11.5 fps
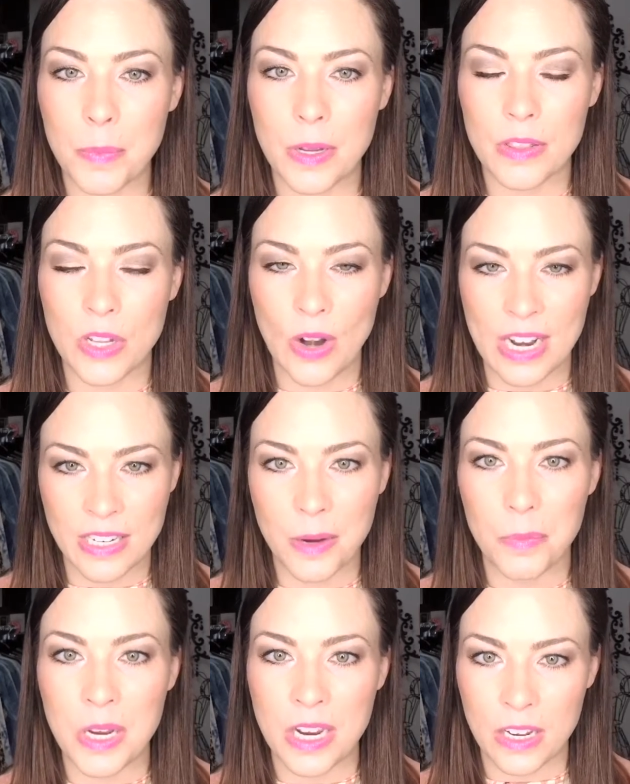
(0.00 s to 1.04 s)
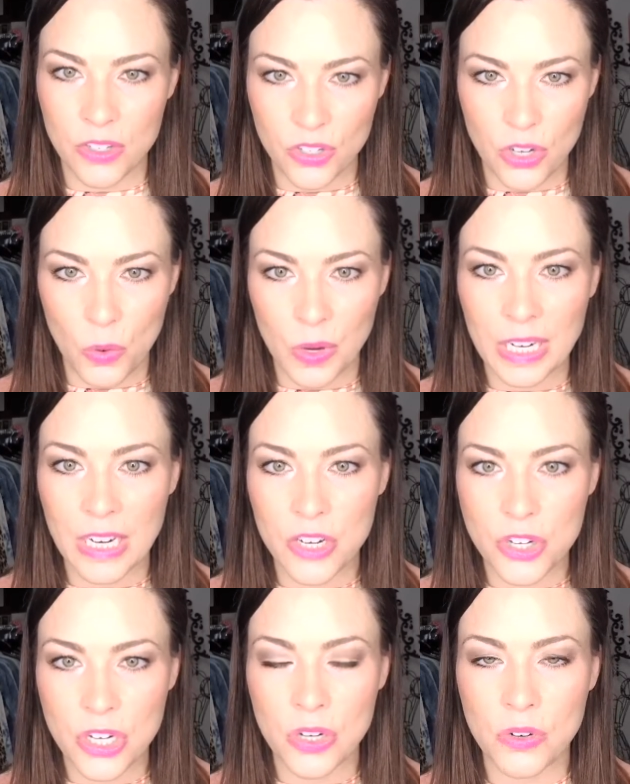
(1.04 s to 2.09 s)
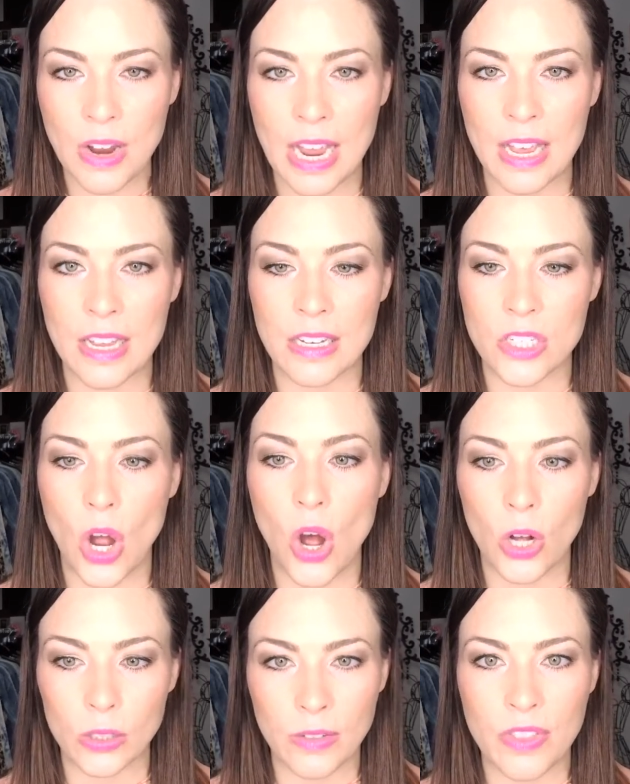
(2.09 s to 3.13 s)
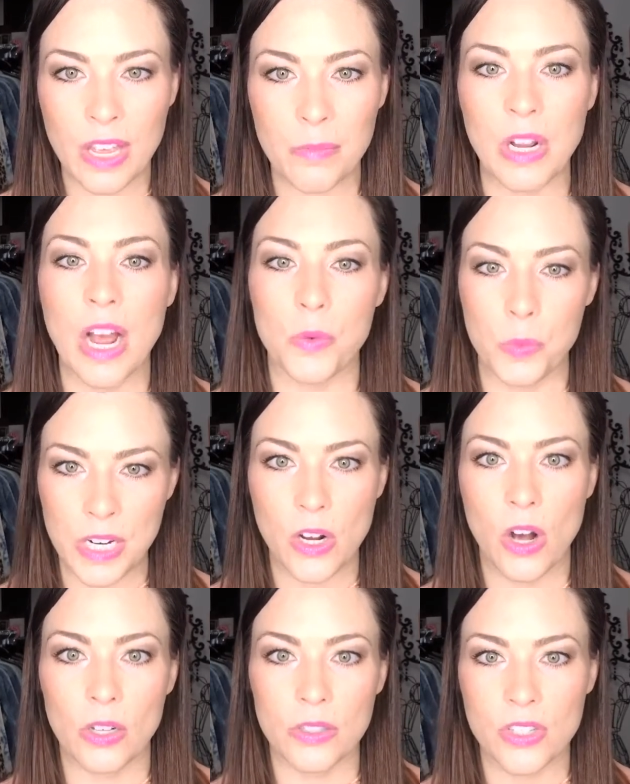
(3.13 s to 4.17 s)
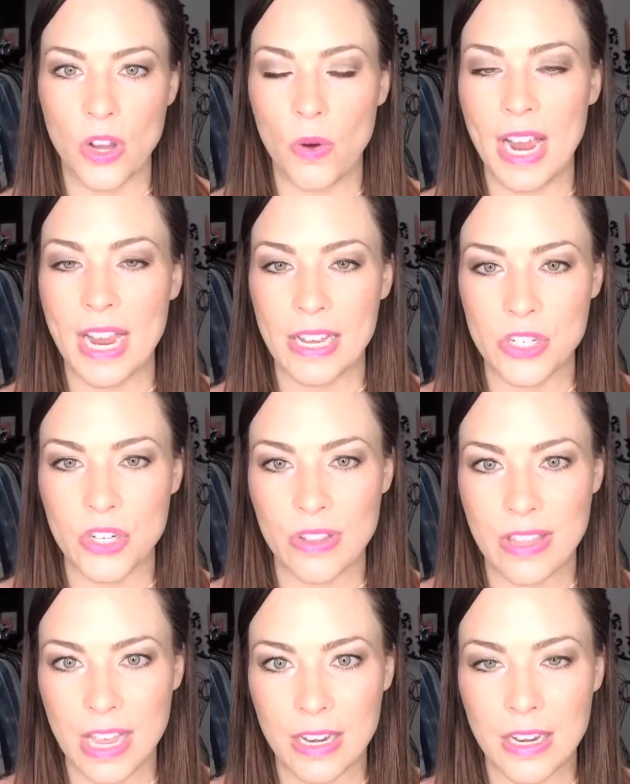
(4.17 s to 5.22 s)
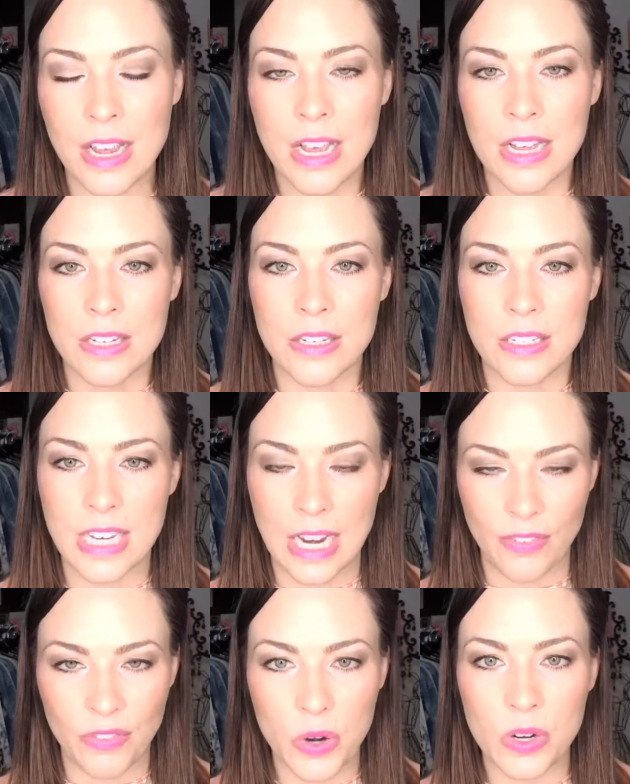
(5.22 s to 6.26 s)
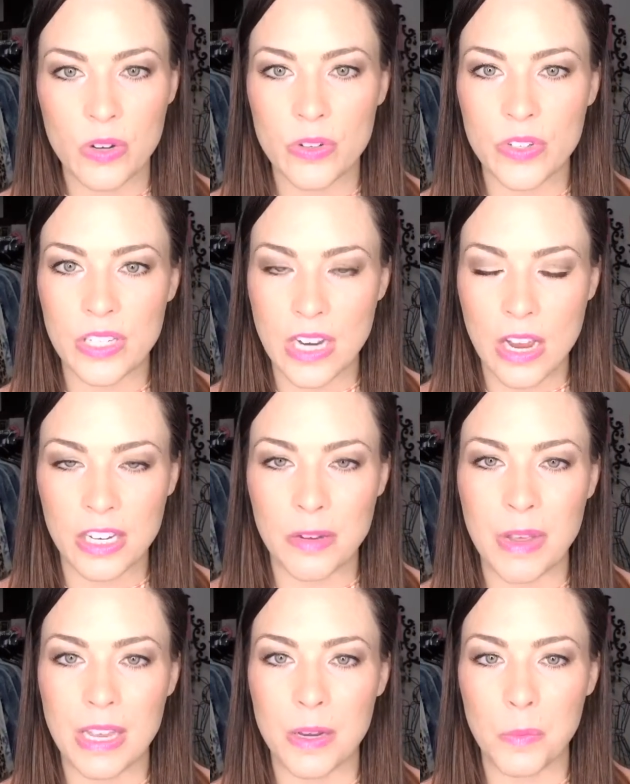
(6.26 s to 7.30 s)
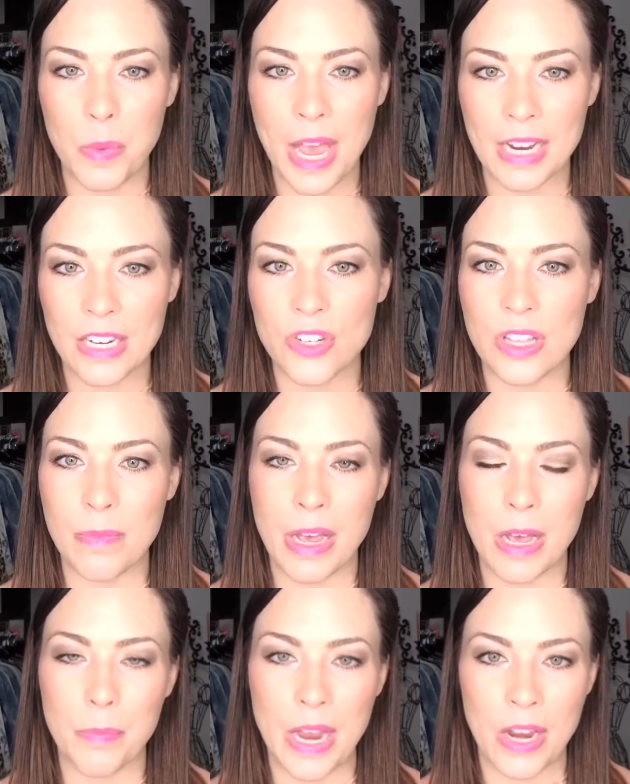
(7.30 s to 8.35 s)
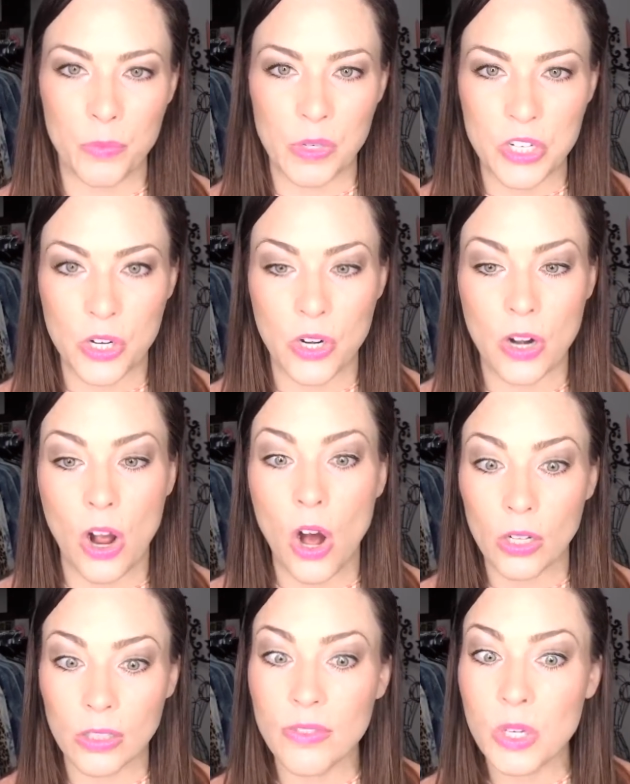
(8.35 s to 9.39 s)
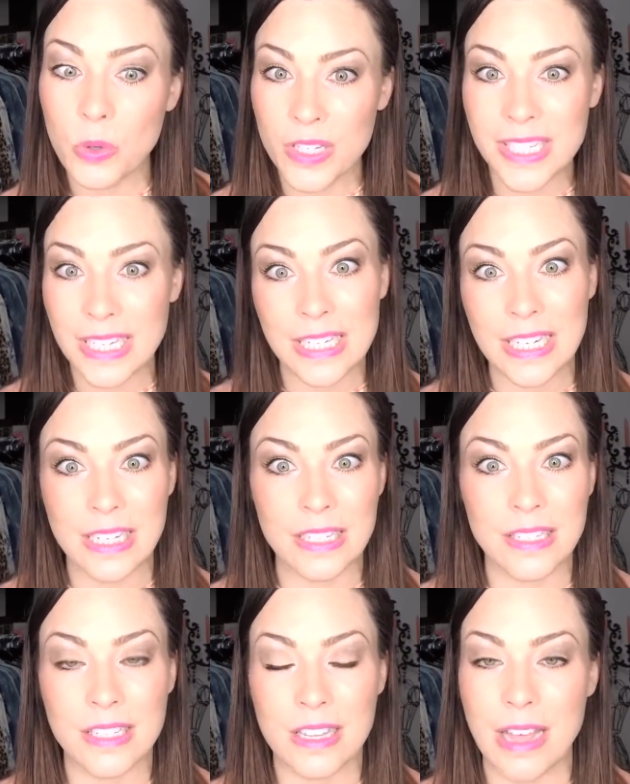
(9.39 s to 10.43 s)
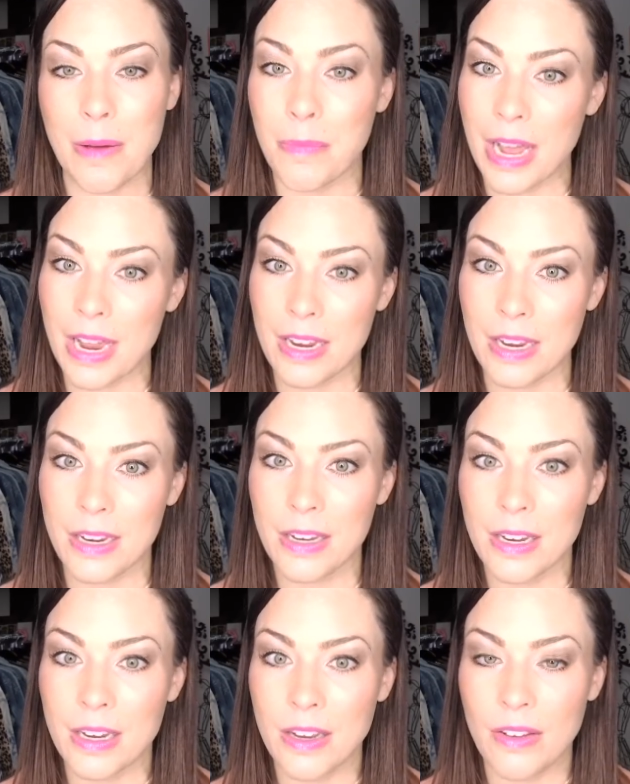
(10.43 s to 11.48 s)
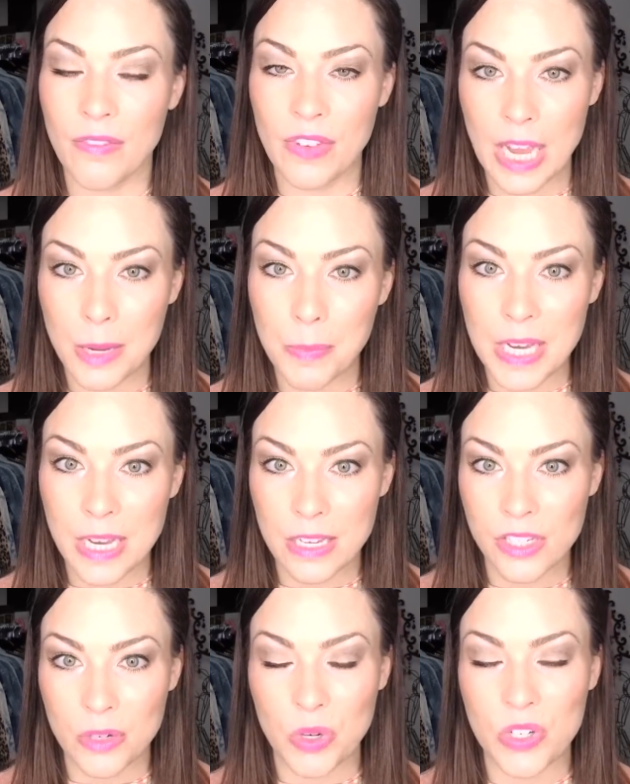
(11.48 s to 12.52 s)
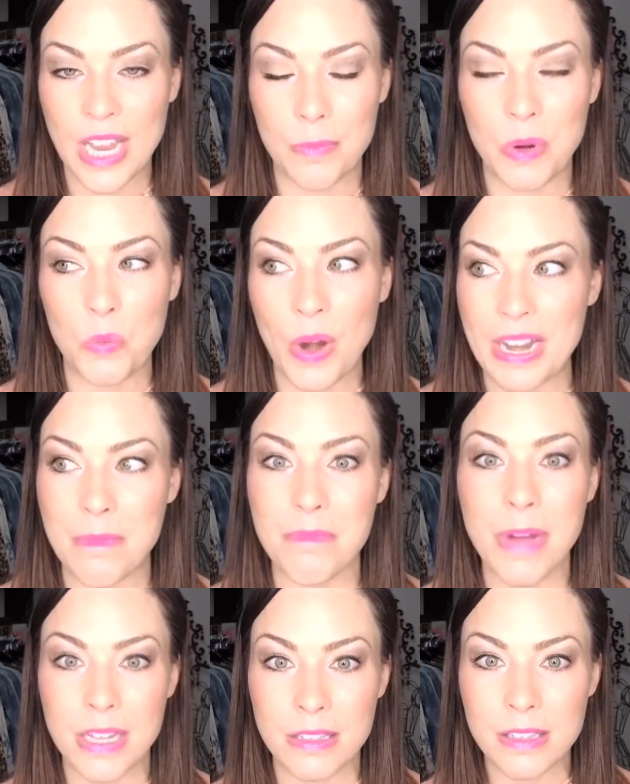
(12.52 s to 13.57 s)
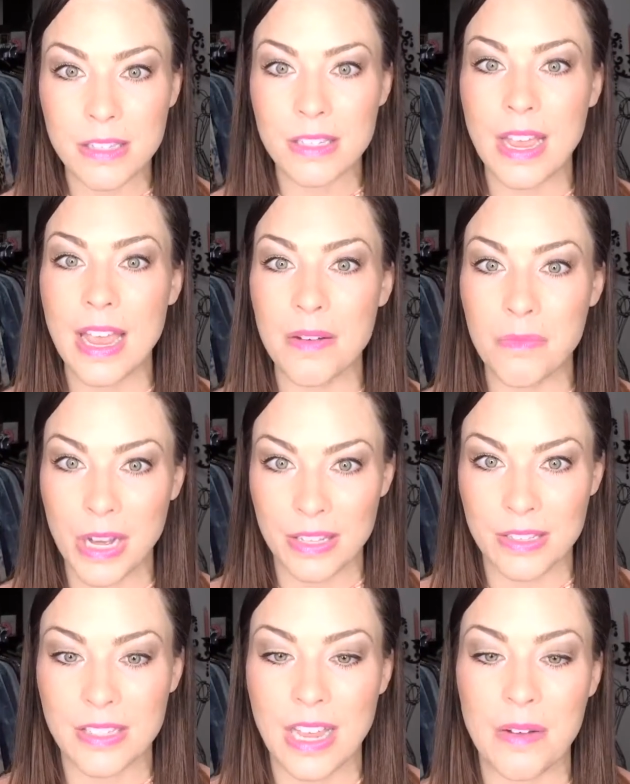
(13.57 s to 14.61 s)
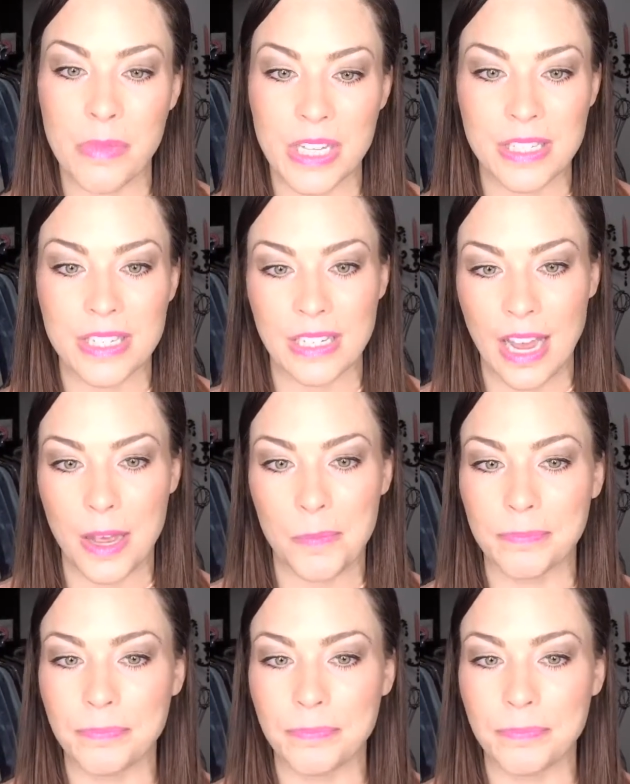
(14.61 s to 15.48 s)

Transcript: there ended up being a sewing issue, and all of them got recalled. So I had to then take photos, document, package them up, and return all of the Christy tees that my VIP customers had been waiting months and months and months to get.